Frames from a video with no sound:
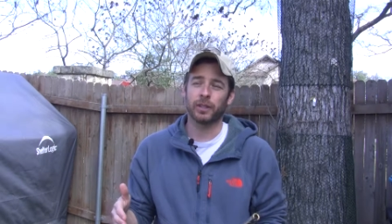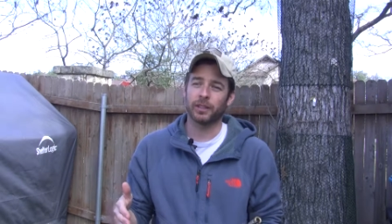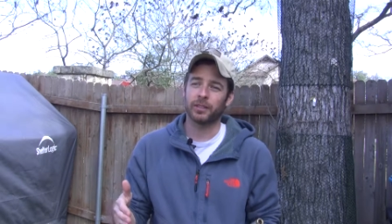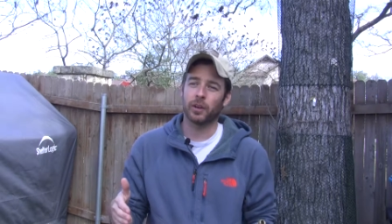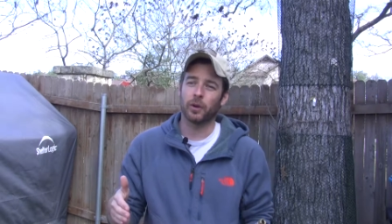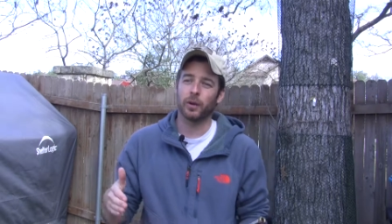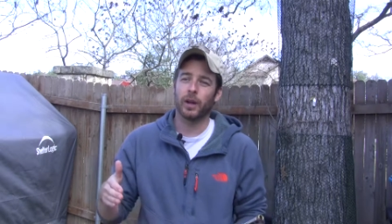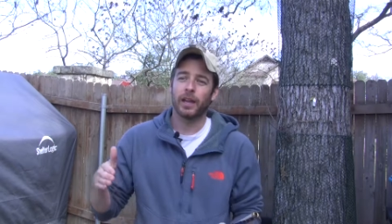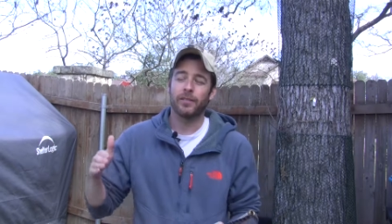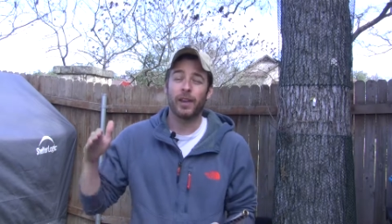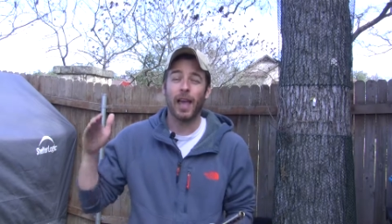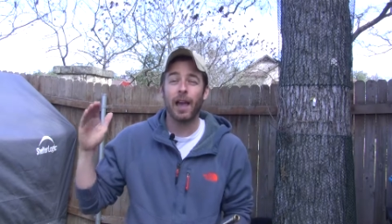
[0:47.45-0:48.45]
And so
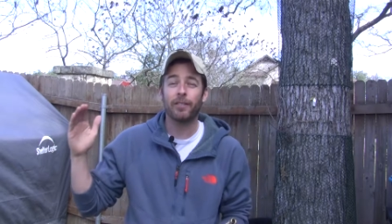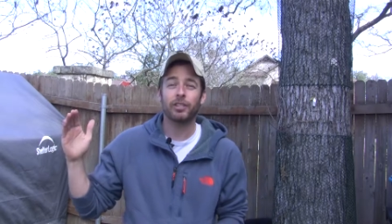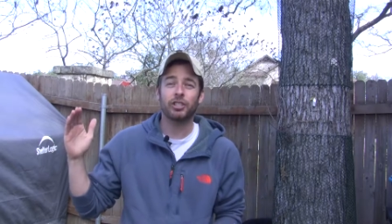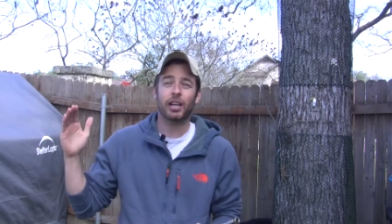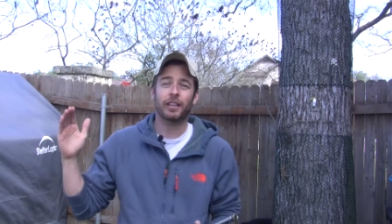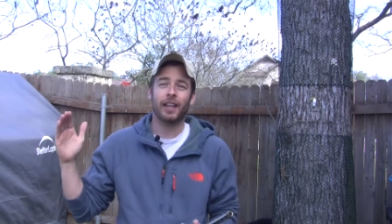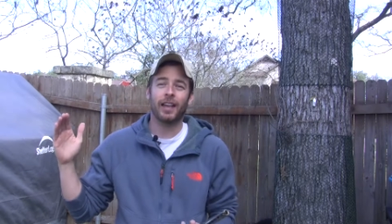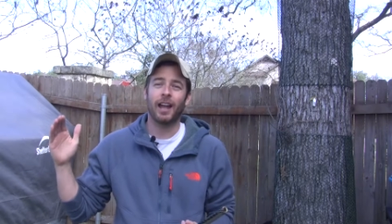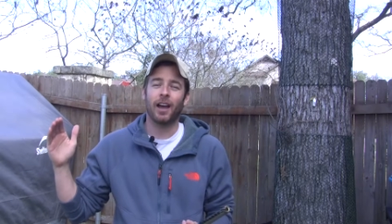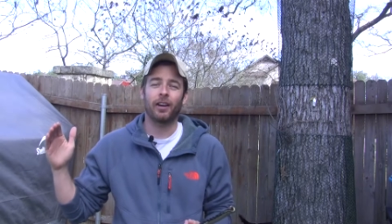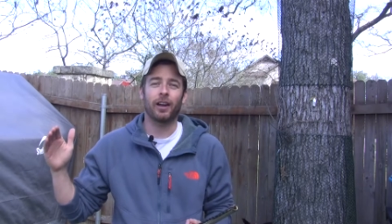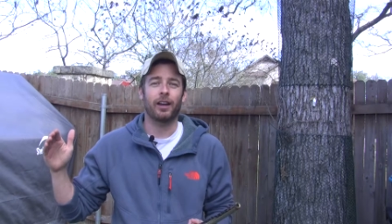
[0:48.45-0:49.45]
if you haven't checked that
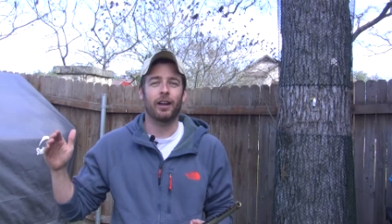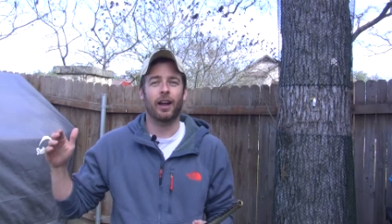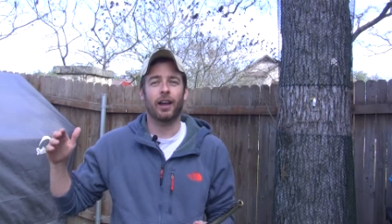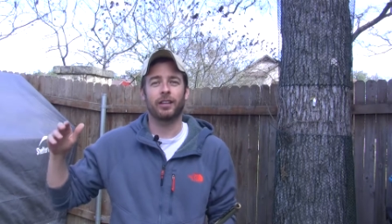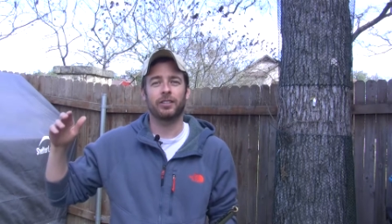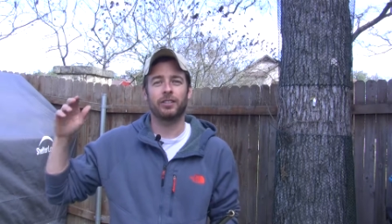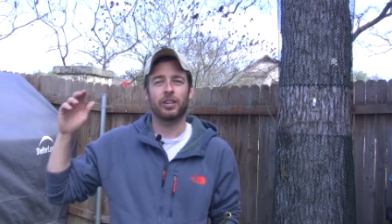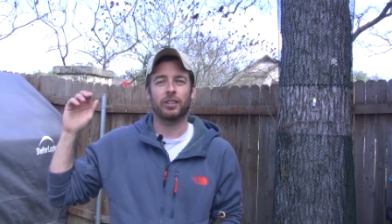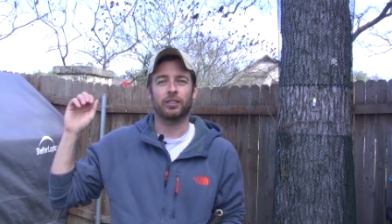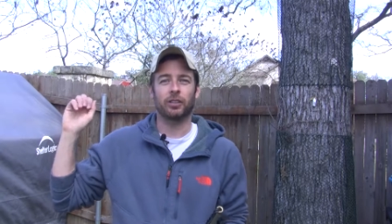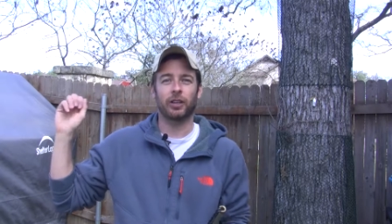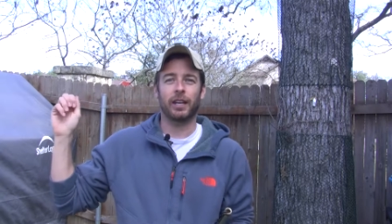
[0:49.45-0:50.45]
out, I highly suggest
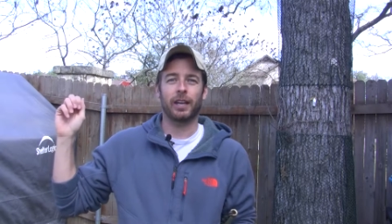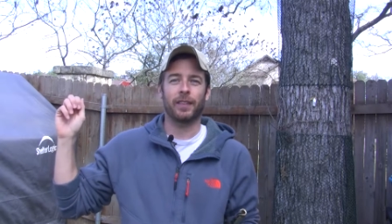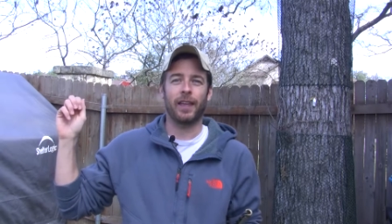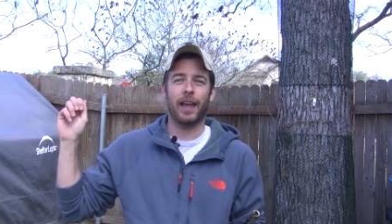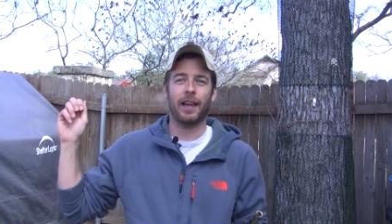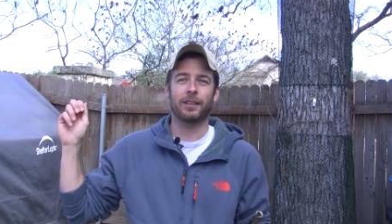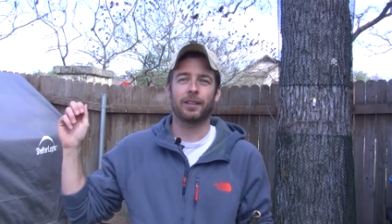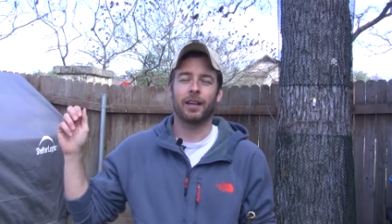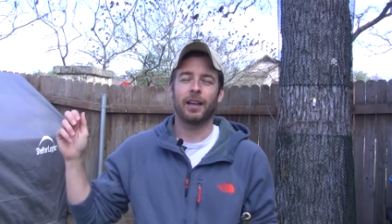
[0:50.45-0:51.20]
looking at that.